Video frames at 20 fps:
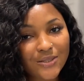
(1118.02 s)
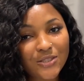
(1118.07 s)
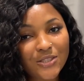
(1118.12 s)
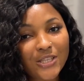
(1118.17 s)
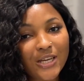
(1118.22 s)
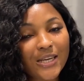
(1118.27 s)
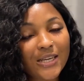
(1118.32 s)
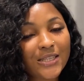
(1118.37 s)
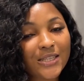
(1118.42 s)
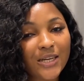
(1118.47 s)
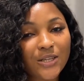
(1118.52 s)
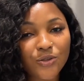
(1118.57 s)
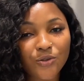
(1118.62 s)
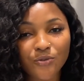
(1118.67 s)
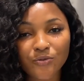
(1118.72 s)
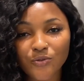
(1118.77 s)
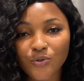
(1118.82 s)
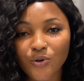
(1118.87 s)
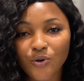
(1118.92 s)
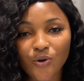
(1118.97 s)
check it out
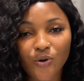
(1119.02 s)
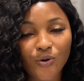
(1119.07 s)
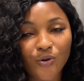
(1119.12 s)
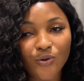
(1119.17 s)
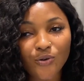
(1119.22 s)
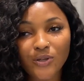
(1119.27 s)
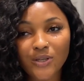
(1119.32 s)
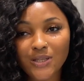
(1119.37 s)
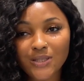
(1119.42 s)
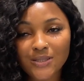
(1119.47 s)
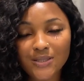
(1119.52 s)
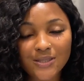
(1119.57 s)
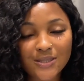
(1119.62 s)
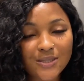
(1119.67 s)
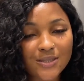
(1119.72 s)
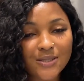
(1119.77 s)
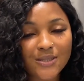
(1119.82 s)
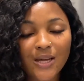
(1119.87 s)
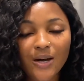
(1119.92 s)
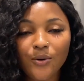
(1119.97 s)
of your list
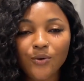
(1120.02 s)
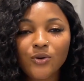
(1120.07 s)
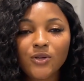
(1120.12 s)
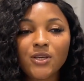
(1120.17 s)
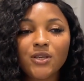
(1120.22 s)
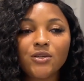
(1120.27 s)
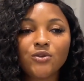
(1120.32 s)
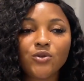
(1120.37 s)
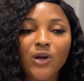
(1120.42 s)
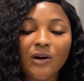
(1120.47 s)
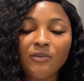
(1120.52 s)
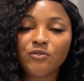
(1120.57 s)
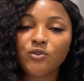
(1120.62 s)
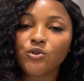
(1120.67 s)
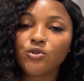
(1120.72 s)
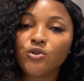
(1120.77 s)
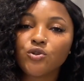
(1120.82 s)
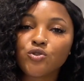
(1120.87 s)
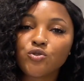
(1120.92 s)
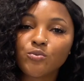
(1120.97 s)
that okay, you have
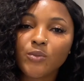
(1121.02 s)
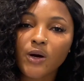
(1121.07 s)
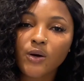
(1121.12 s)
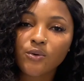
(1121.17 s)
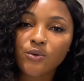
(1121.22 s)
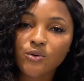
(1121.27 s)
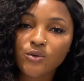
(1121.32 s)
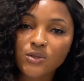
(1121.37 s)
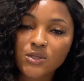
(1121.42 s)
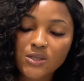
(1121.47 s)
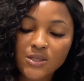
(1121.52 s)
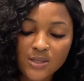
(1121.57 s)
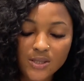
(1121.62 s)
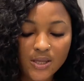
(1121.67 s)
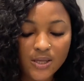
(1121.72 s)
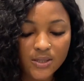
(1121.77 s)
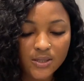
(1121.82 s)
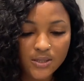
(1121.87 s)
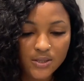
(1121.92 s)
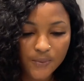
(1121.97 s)
done your tuberculosis
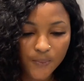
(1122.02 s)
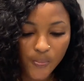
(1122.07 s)
test.